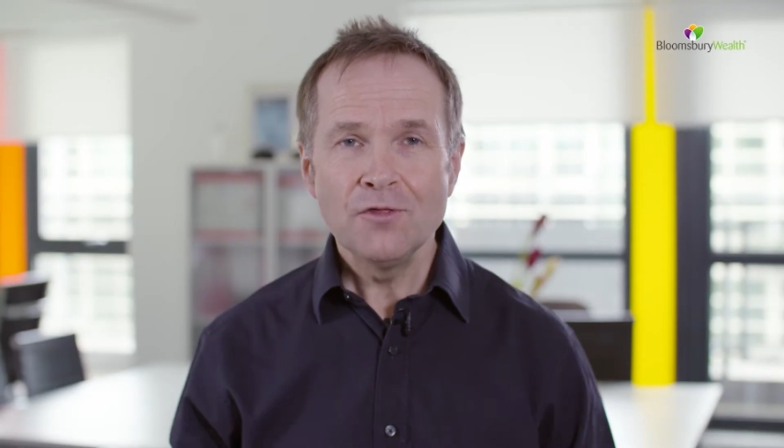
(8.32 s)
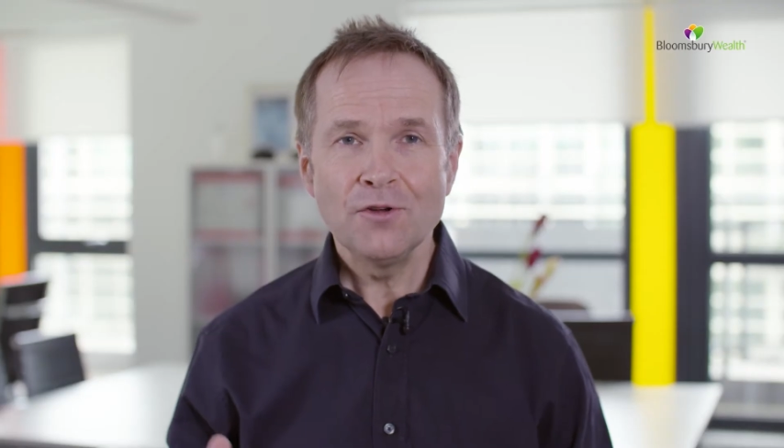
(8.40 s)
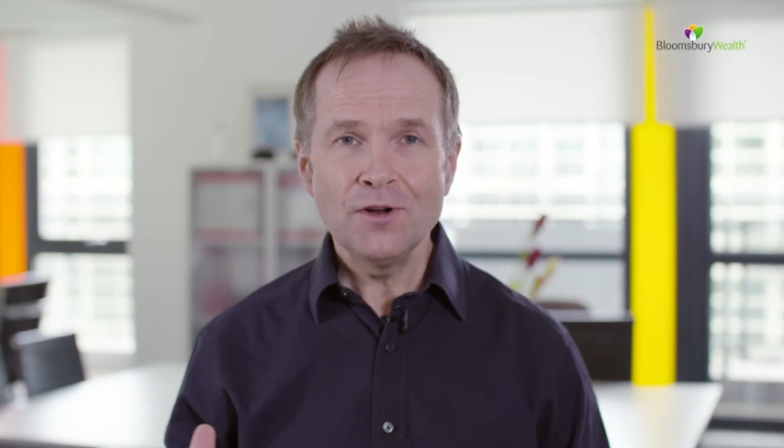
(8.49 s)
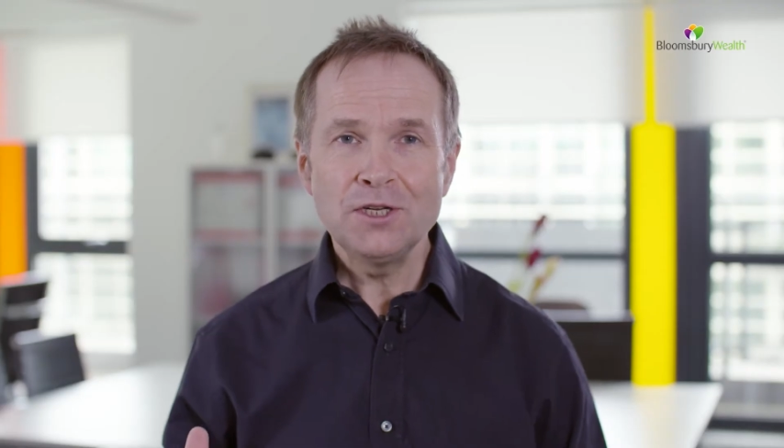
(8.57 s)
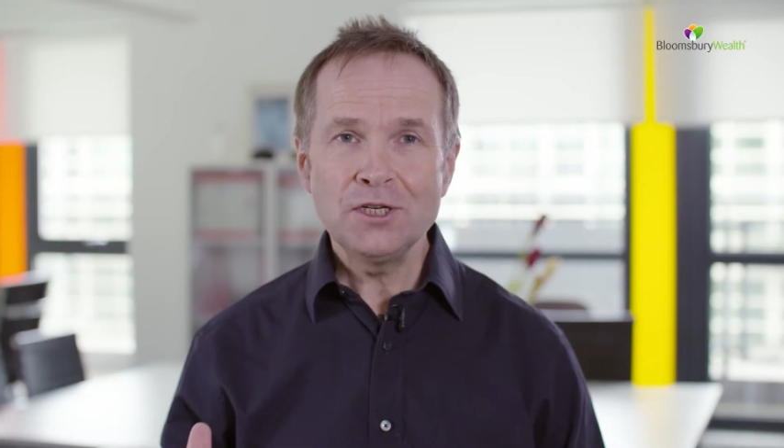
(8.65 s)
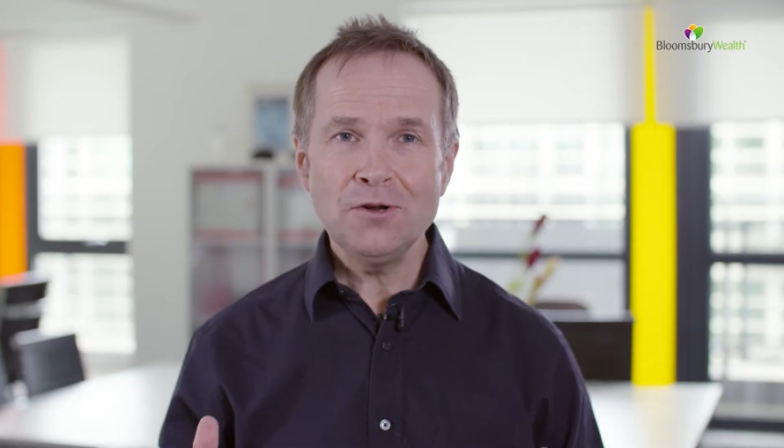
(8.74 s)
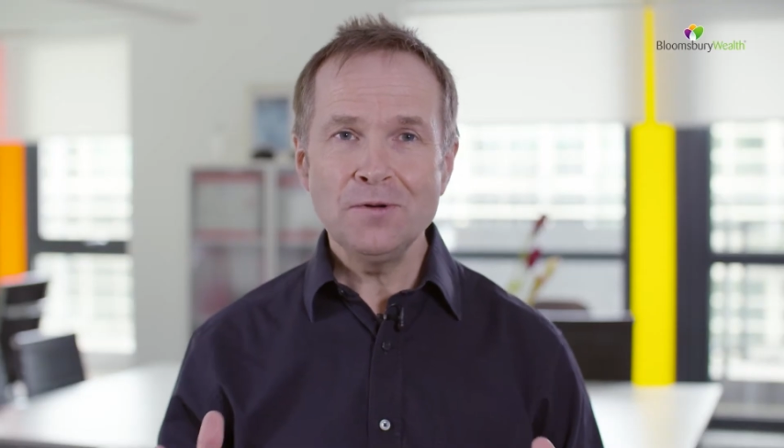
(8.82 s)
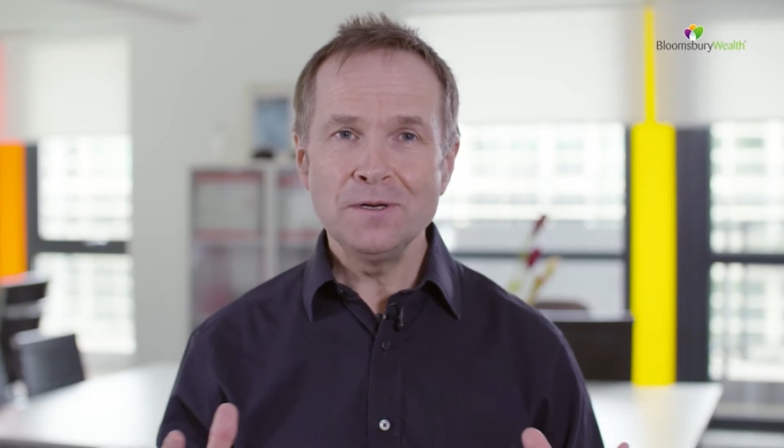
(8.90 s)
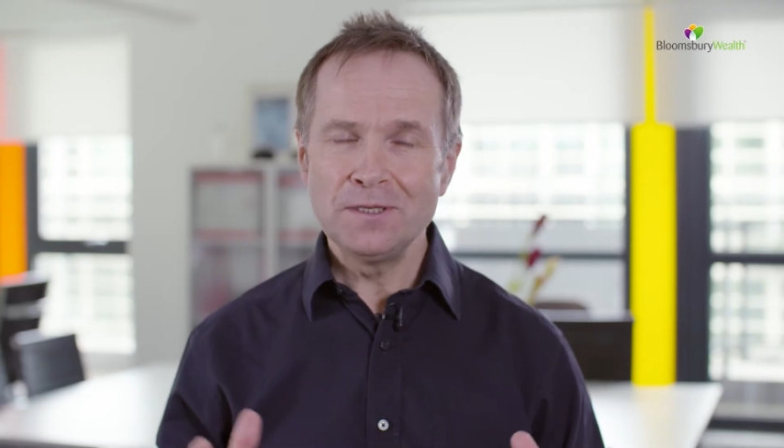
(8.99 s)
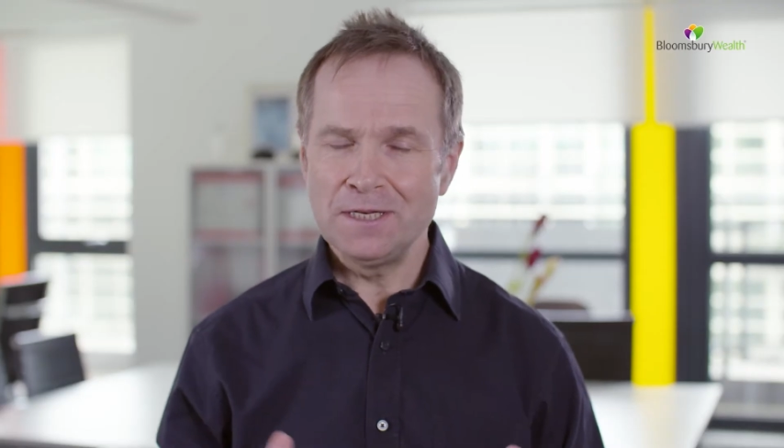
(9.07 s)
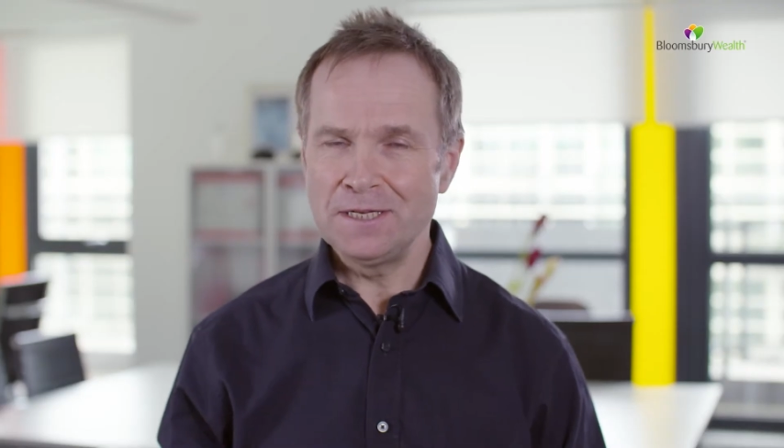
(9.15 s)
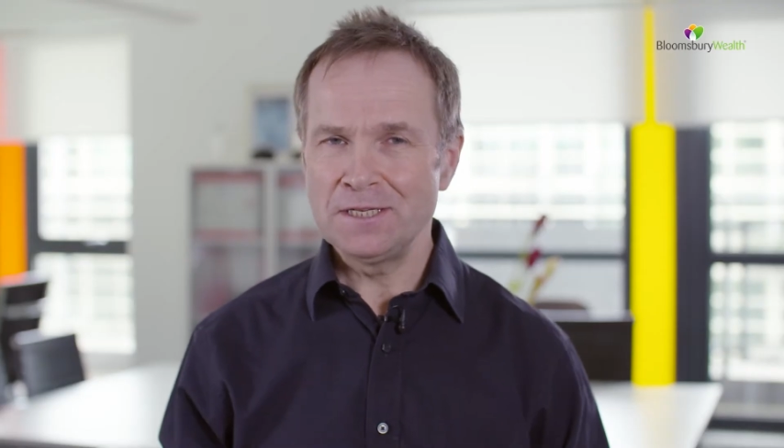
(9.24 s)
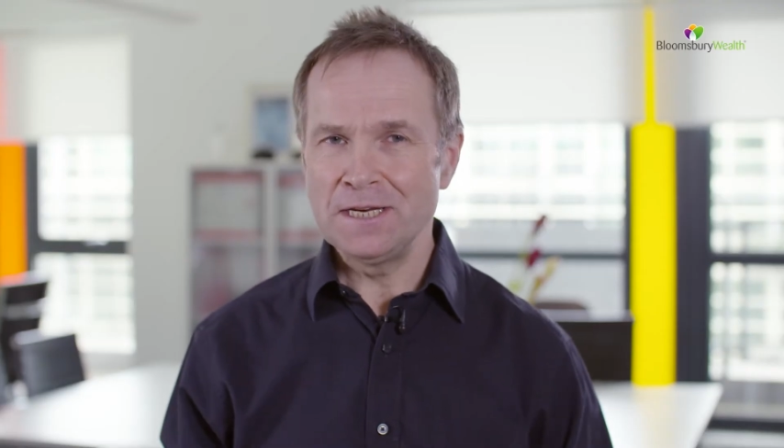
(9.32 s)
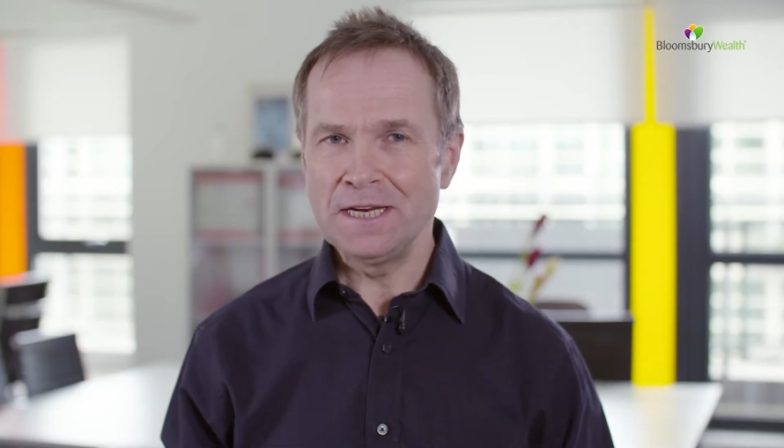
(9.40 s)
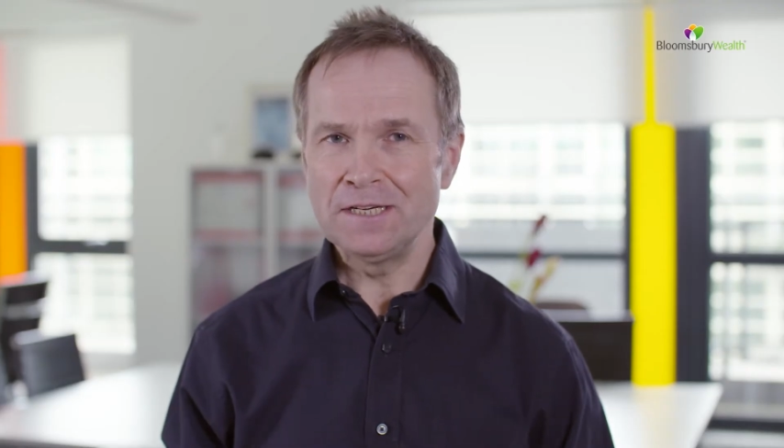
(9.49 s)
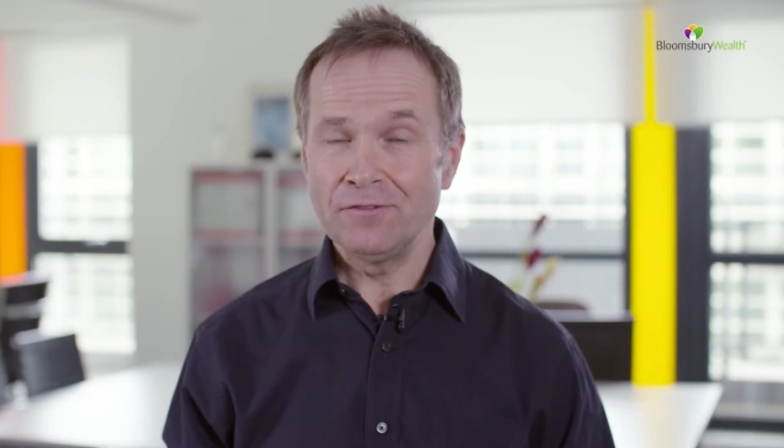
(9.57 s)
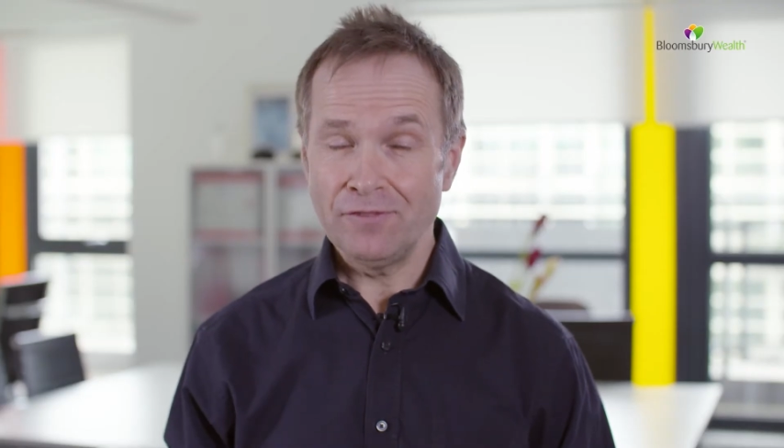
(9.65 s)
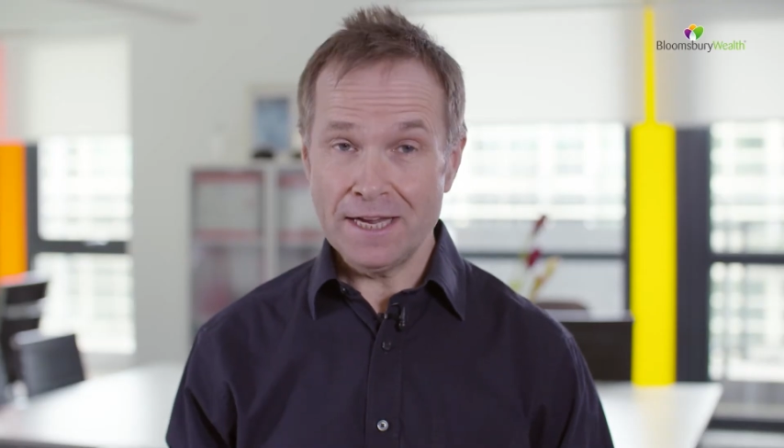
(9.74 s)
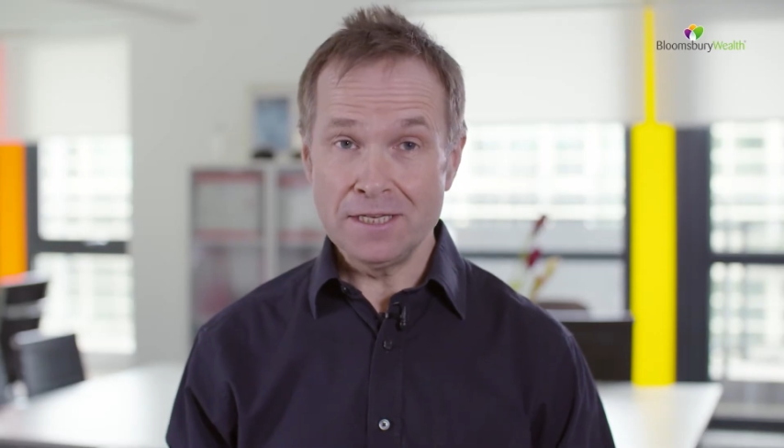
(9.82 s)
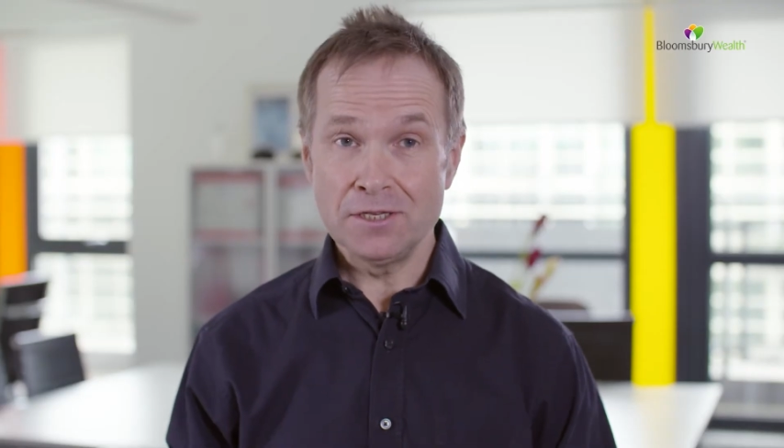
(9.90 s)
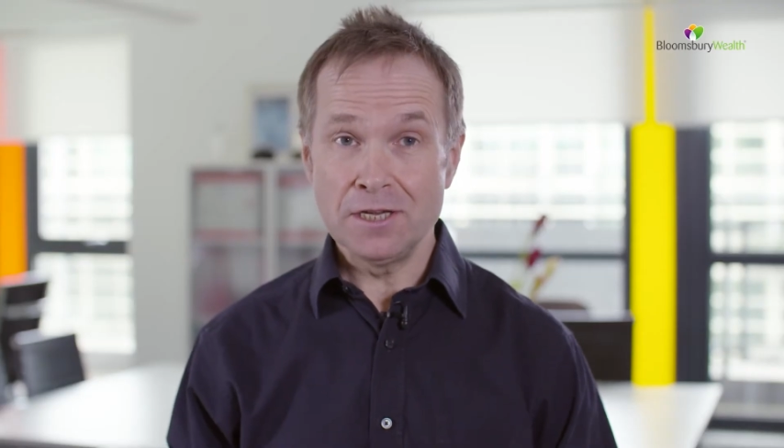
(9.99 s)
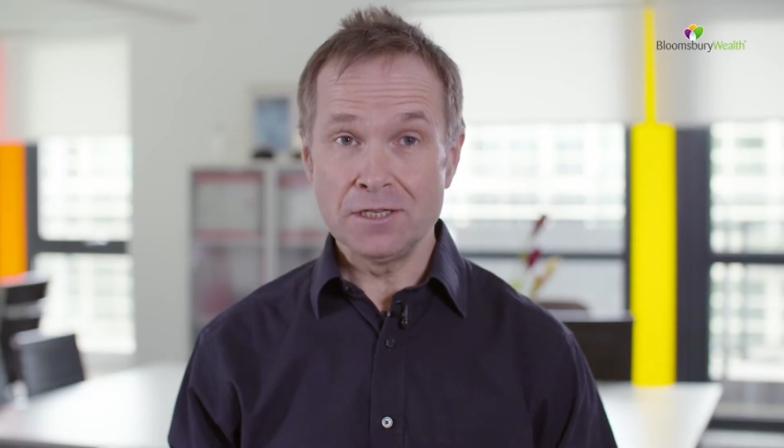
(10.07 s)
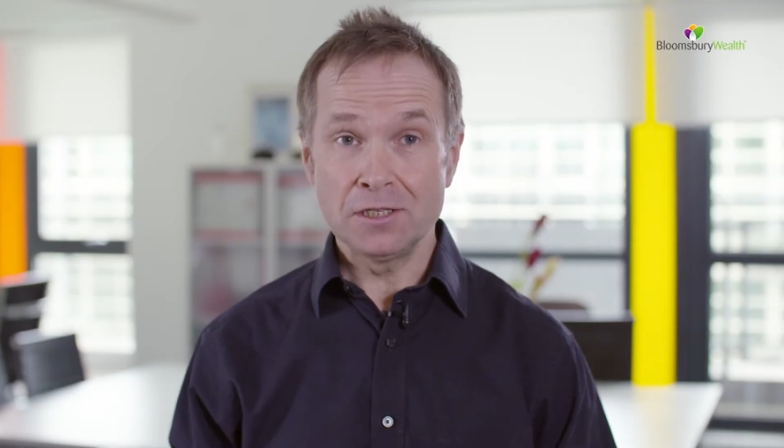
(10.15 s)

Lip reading: There are two distinct phases